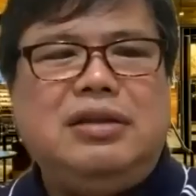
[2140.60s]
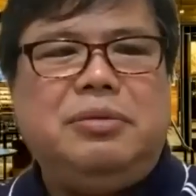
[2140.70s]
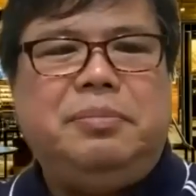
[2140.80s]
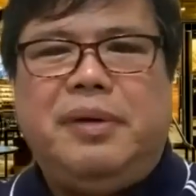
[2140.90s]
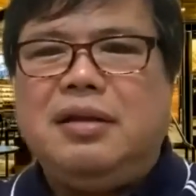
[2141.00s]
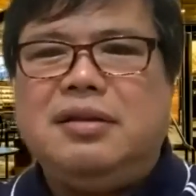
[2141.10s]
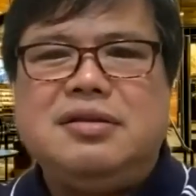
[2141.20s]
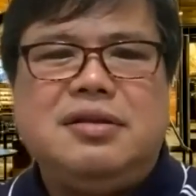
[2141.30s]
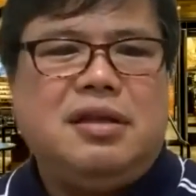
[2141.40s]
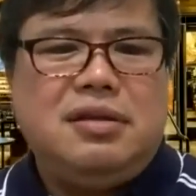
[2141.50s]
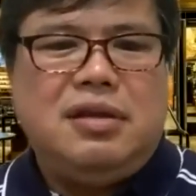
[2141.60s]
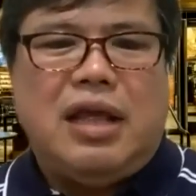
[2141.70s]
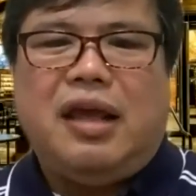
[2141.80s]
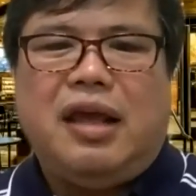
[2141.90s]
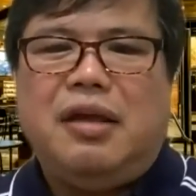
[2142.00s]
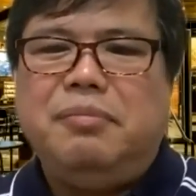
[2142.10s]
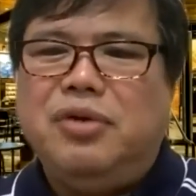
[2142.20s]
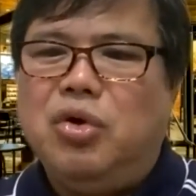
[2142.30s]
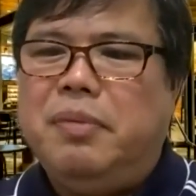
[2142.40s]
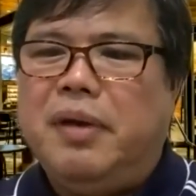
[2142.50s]
practice that I had no
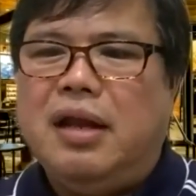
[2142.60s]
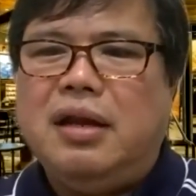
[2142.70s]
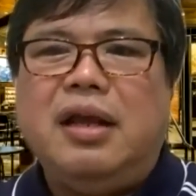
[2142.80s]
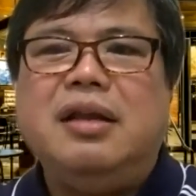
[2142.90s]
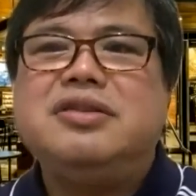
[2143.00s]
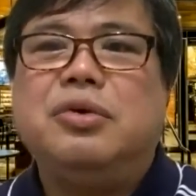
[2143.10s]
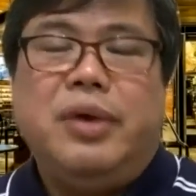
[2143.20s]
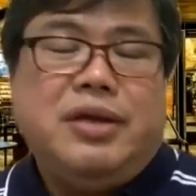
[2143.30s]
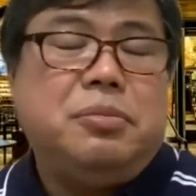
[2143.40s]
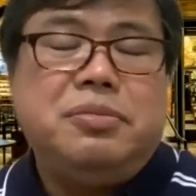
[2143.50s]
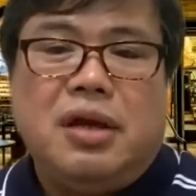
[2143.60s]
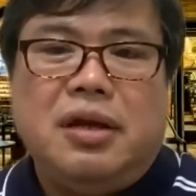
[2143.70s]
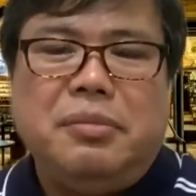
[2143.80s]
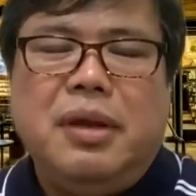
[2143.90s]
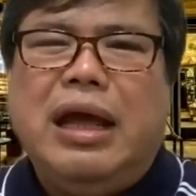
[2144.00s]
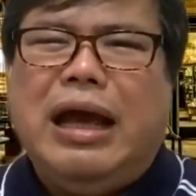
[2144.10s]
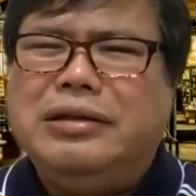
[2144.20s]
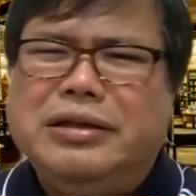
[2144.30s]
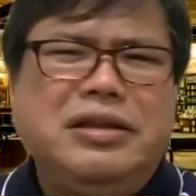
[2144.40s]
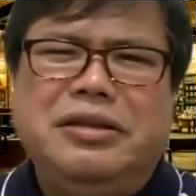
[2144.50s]
plan, and it's a waste of time. I
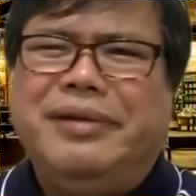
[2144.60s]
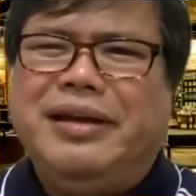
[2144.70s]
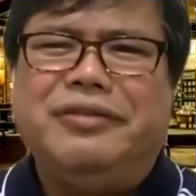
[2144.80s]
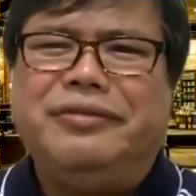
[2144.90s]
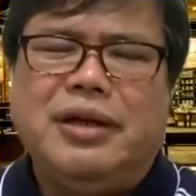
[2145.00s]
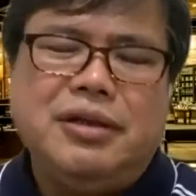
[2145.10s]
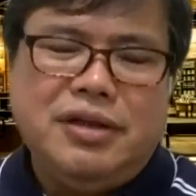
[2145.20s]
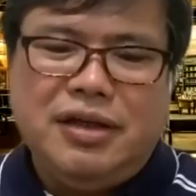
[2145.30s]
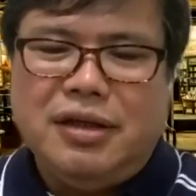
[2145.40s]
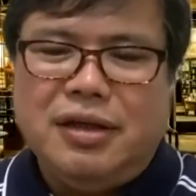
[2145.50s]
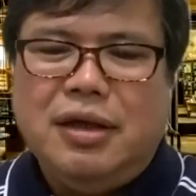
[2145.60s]
didn't develop anything.